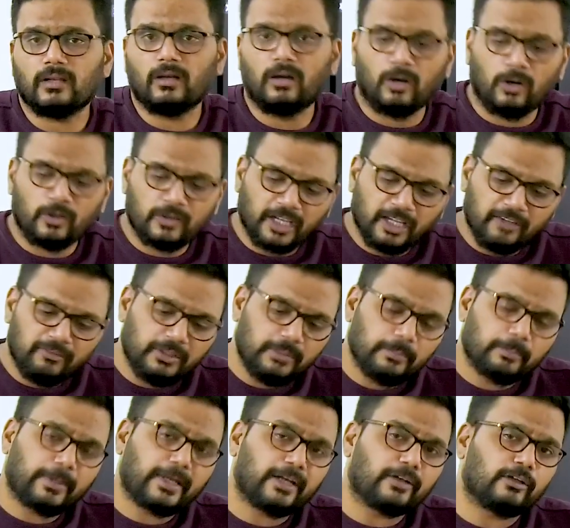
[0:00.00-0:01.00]
or heavy
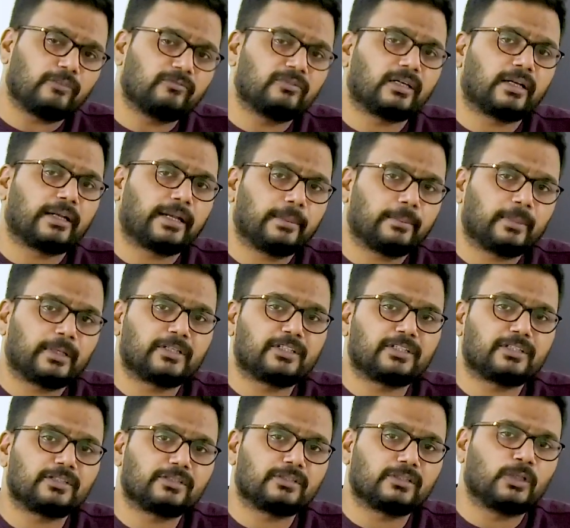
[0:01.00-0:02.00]
impact of the climate
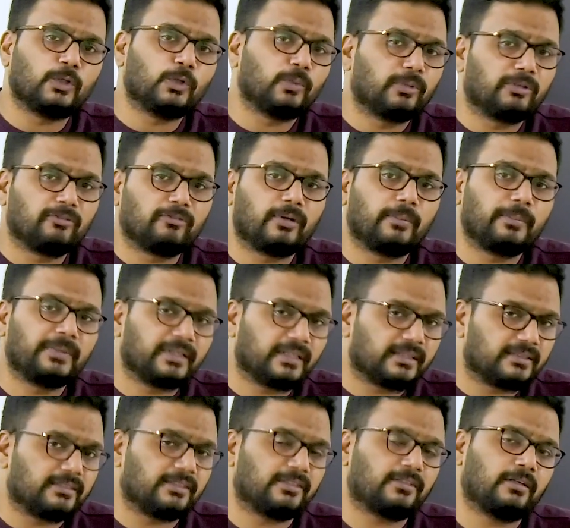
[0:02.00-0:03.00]
change, global warming,
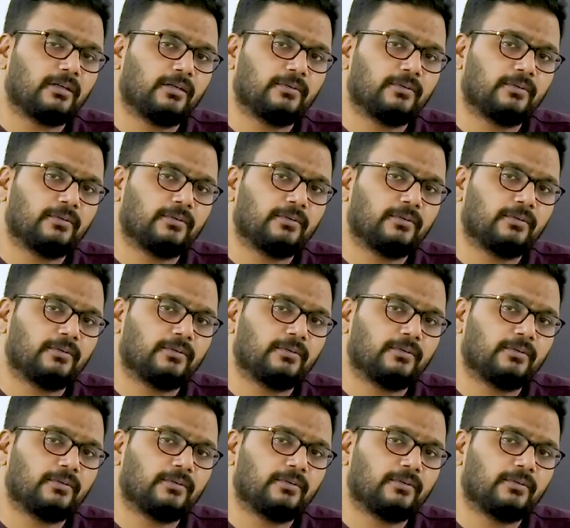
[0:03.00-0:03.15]
etc.